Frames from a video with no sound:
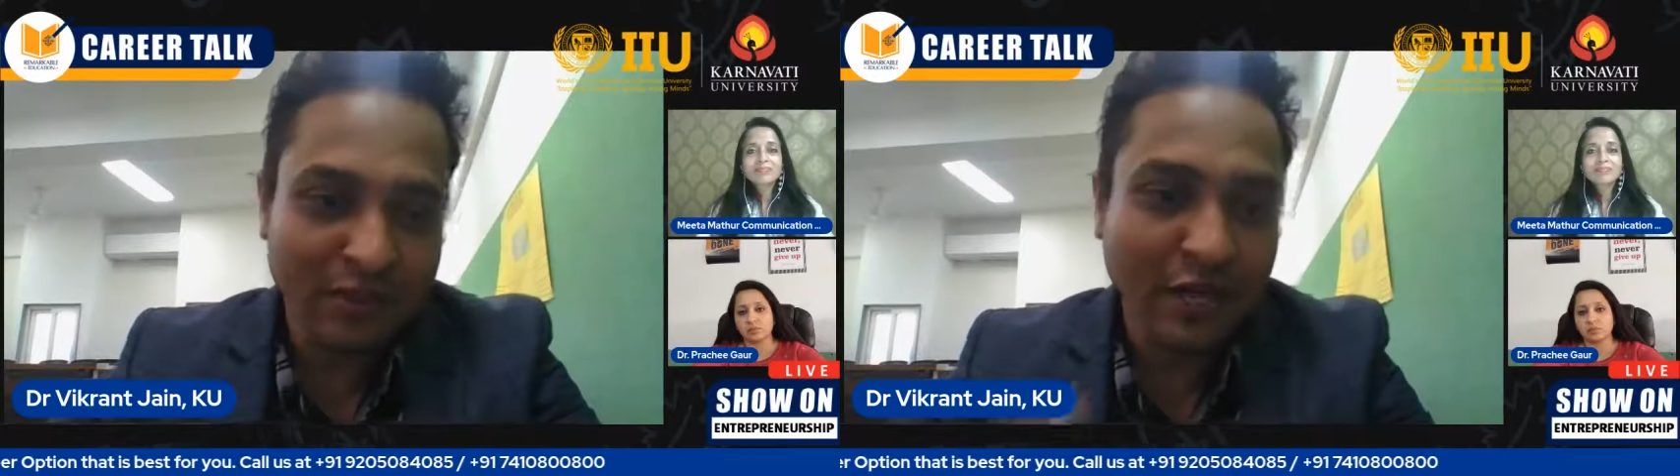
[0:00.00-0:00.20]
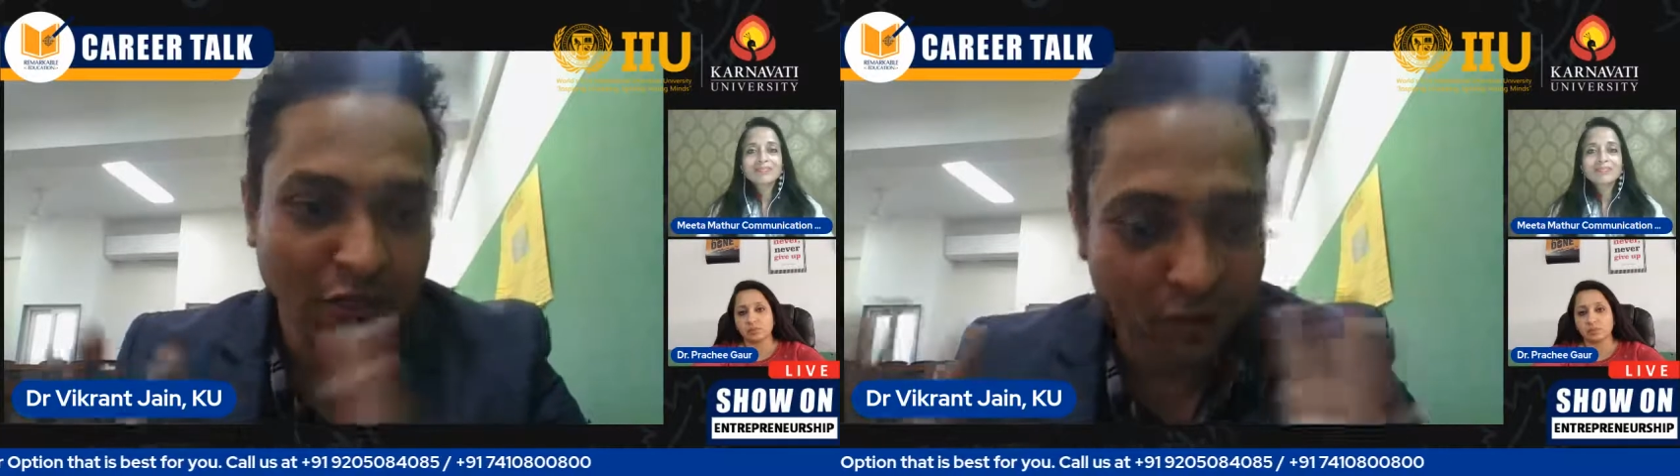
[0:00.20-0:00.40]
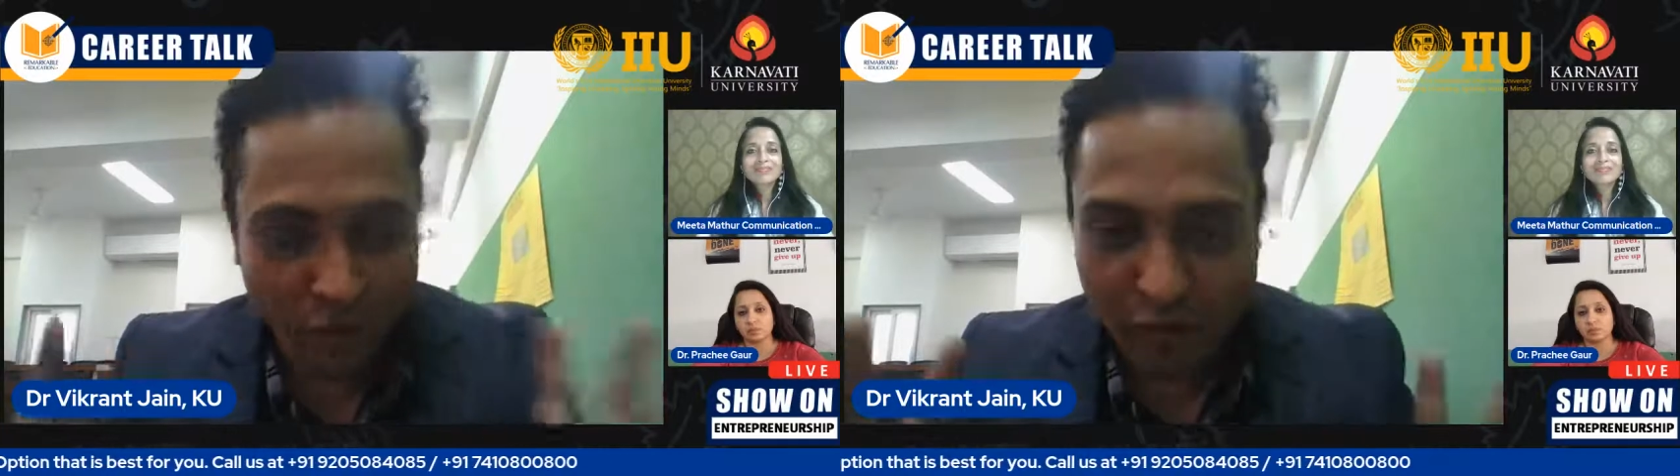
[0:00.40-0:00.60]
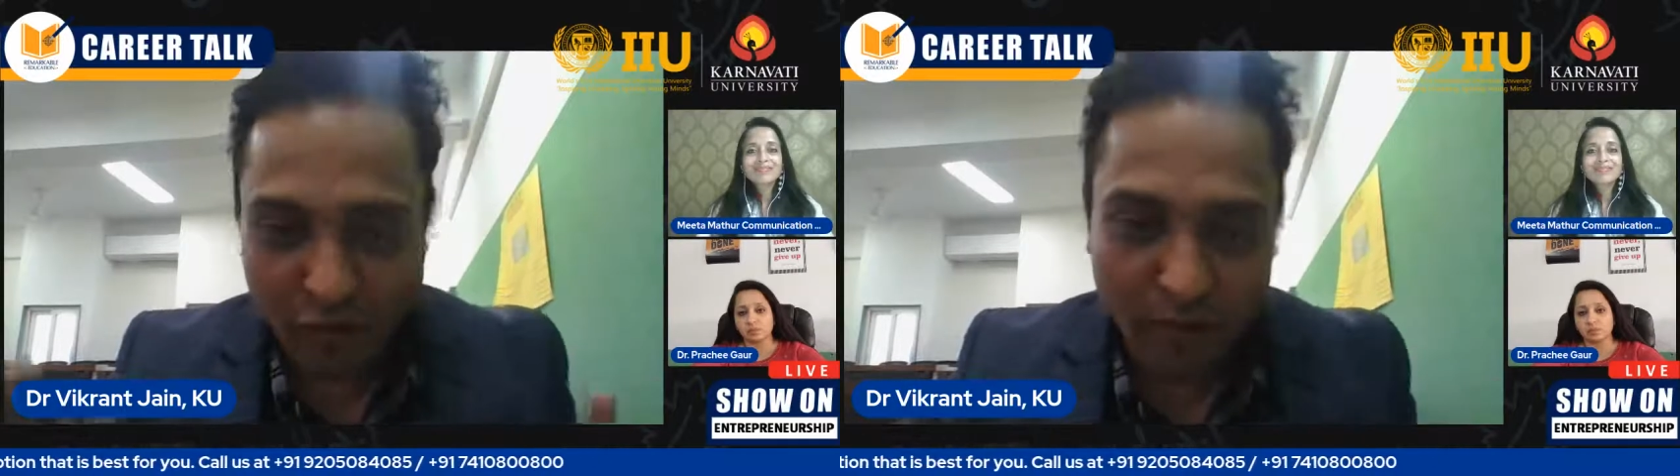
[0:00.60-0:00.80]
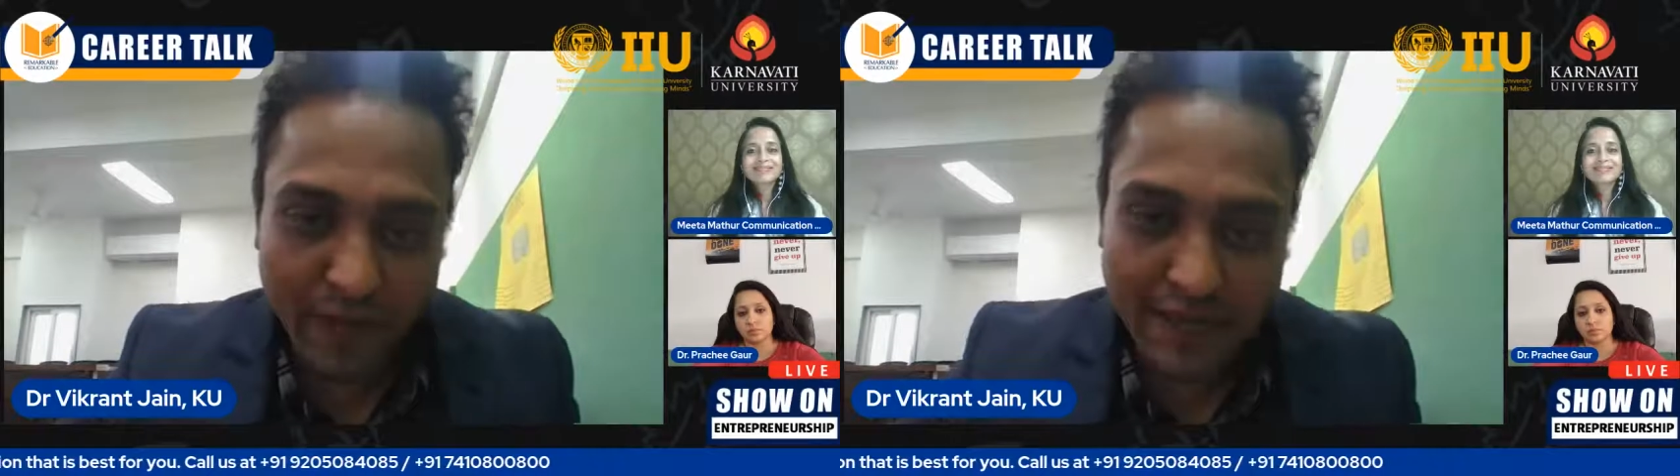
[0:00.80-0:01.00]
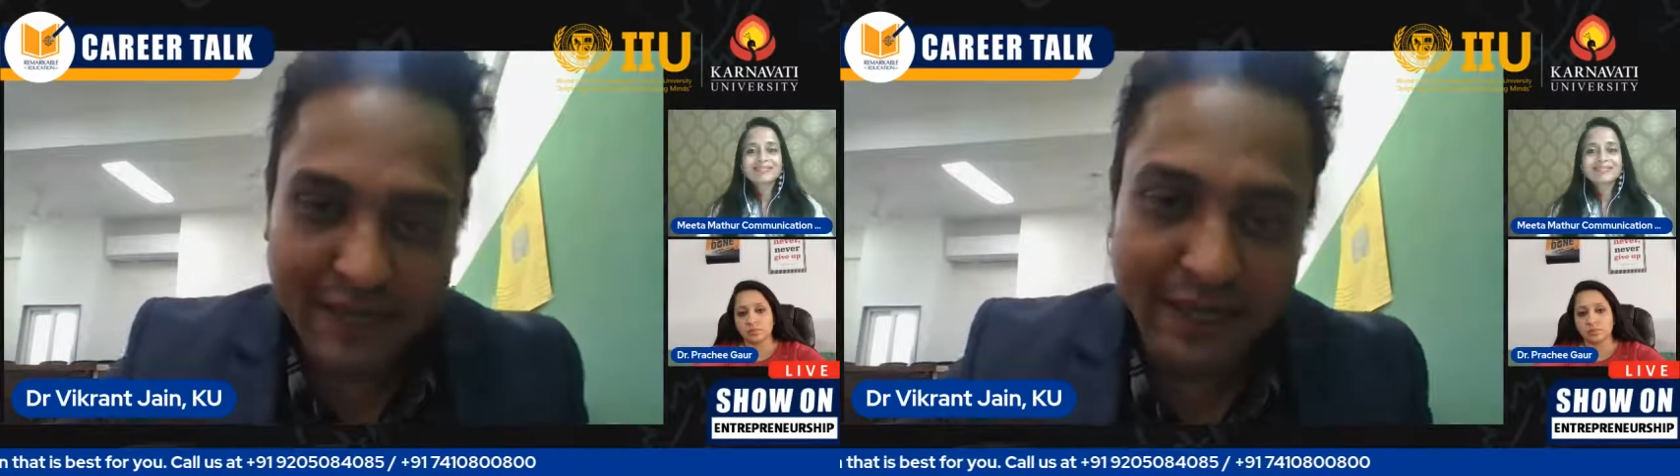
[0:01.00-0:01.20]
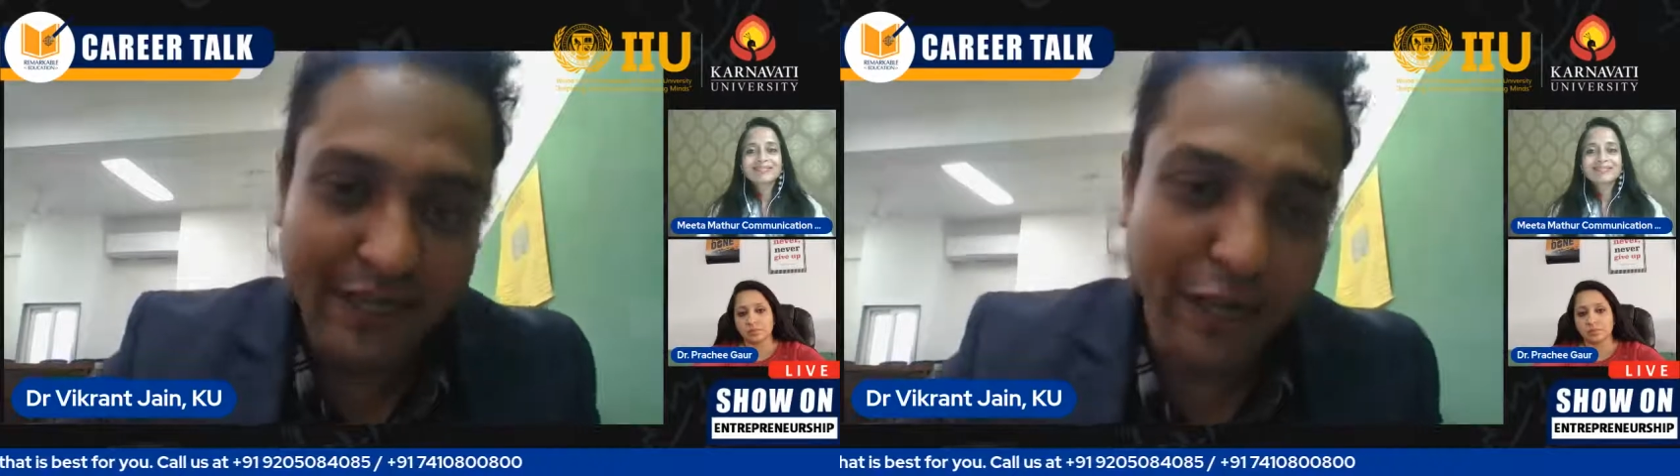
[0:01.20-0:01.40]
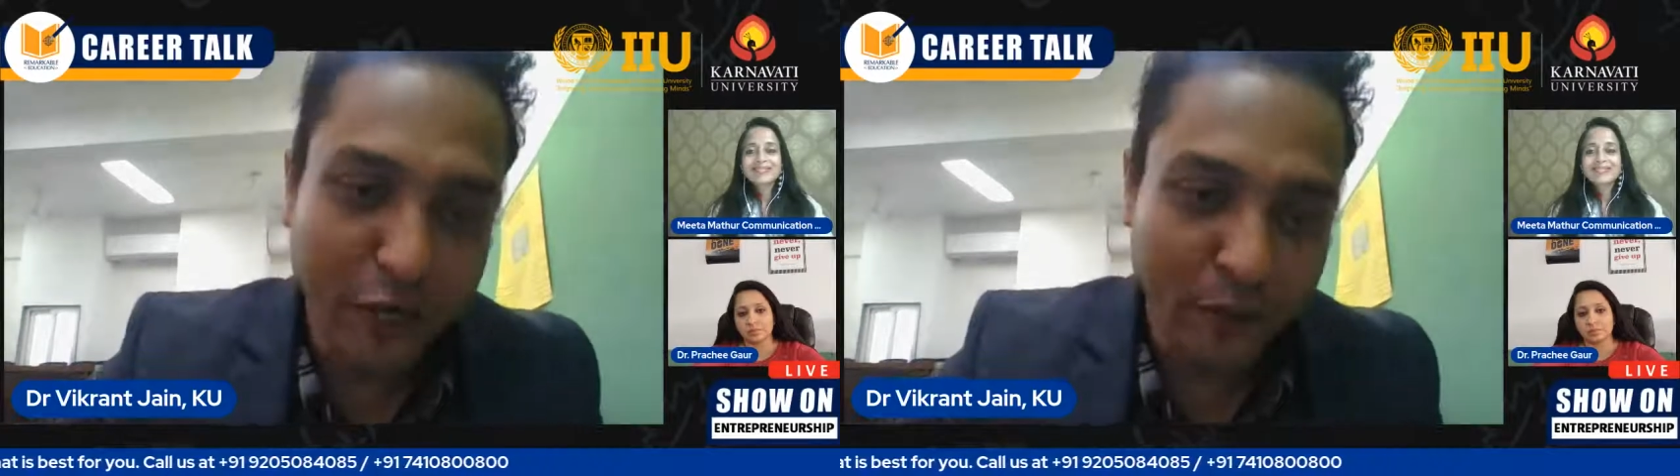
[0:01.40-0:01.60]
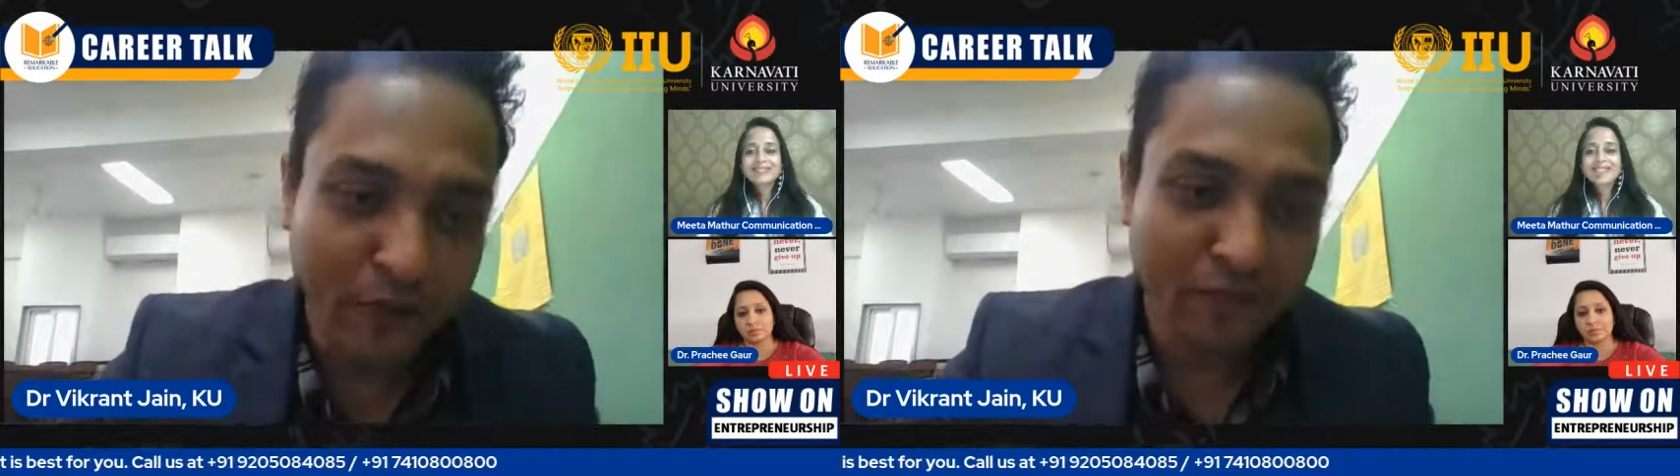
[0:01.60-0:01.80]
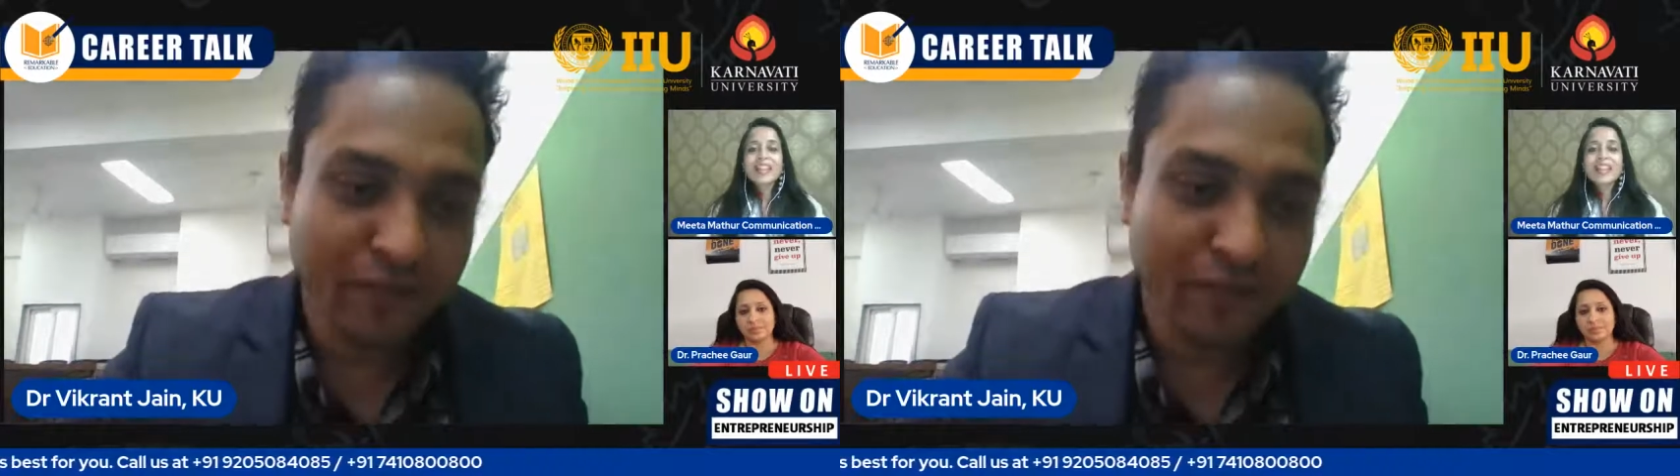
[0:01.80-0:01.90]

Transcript: that was all from my side thank you